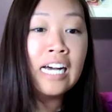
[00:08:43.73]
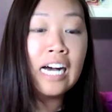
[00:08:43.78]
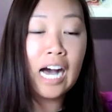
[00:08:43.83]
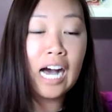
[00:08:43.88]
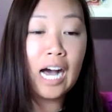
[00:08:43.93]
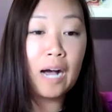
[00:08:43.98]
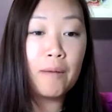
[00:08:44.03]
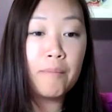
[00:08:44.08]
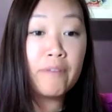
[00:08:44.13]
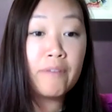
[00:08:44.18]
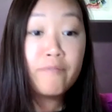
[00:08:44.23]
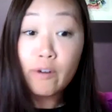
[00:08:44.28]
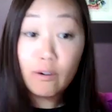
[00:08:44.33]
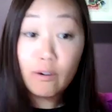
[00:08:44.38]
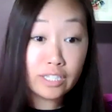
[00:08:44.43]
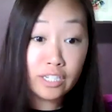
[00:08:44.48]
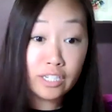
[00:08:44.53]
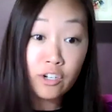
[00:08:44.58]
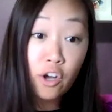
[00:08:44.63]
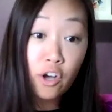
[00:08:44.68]
Um, and folks
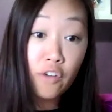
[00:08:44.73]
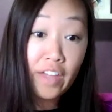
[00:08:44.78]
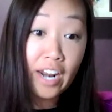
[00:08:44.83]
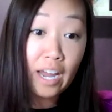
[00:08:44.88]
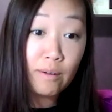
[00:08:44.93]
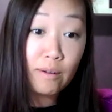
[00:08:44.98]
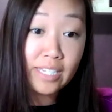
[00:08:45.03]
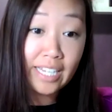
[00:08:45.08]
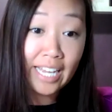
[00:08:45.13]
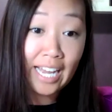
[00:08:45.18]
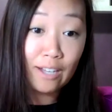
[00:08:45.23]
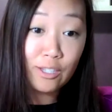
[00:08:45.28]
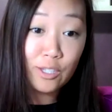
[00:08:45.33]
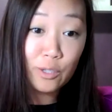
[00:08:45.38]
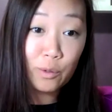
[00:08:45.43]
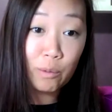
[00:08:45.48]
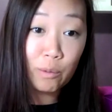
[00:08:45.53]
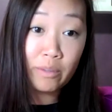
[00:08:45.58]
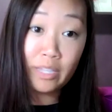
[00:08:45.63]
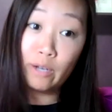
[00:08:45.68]
didn't know that I was a
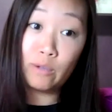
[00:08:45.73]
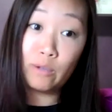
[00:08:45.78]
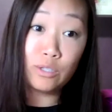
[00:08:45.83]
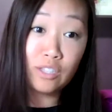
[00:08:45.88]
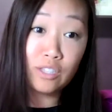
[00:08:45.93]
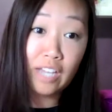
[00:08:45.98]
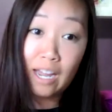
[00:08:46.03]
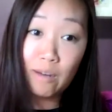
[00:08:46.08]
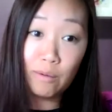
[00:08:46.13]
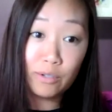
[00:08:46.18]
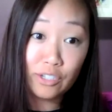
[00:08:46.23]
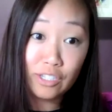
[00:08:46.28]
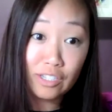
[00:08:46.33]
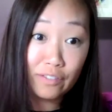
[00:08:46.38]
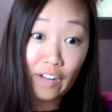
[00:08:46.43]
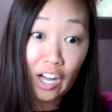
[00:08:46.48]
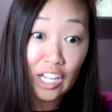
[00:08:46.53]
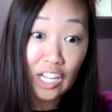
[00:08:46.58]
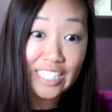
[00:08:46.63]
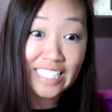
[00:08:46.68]
councilwoman. They also thought I was just a
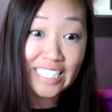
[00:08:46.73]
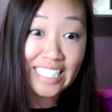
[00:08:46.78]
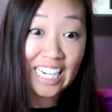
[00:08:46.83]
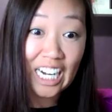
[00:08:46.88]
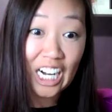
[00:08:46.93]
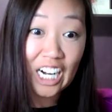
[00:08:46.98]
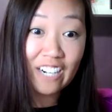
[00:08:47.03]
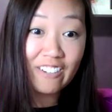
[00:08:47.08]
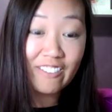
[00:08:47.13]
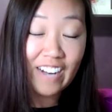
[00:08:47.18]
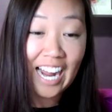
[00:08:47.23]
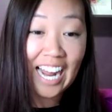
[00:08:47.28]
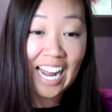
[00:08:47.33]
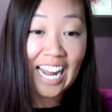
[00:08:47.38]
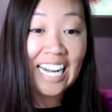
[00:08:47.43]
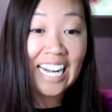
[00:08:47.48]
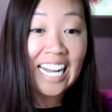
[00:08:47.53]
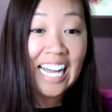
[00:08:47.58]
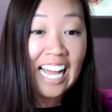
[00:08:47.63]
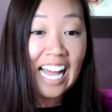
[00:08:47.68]
volunteer,
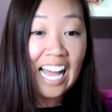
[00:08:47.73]
right?